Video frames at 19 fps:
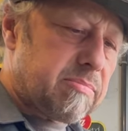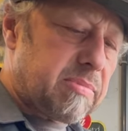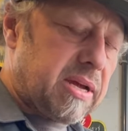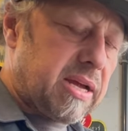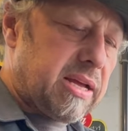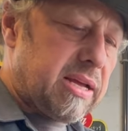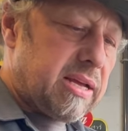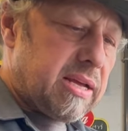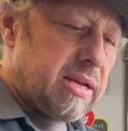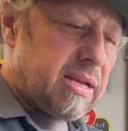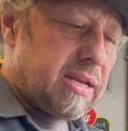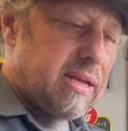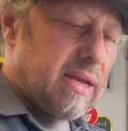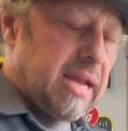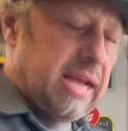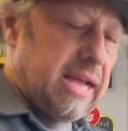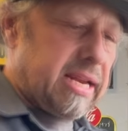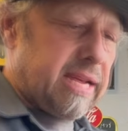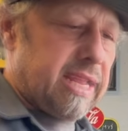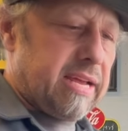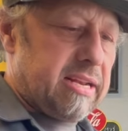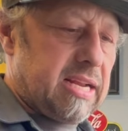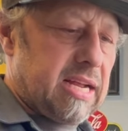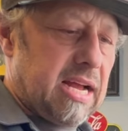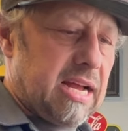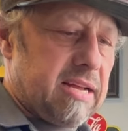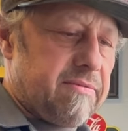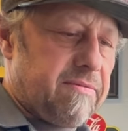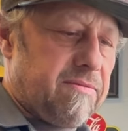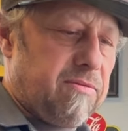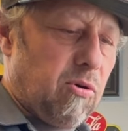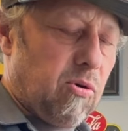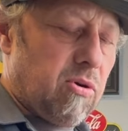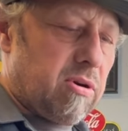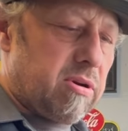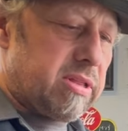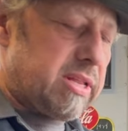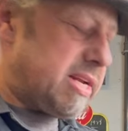But I got to get
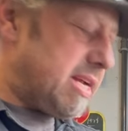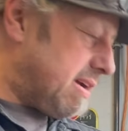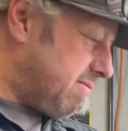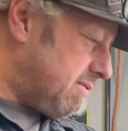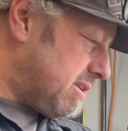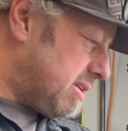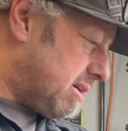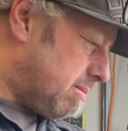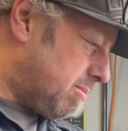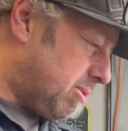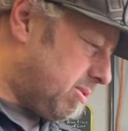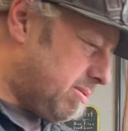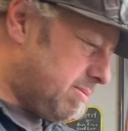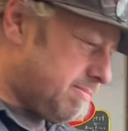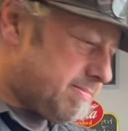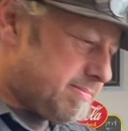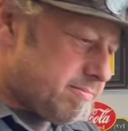4 that have the double.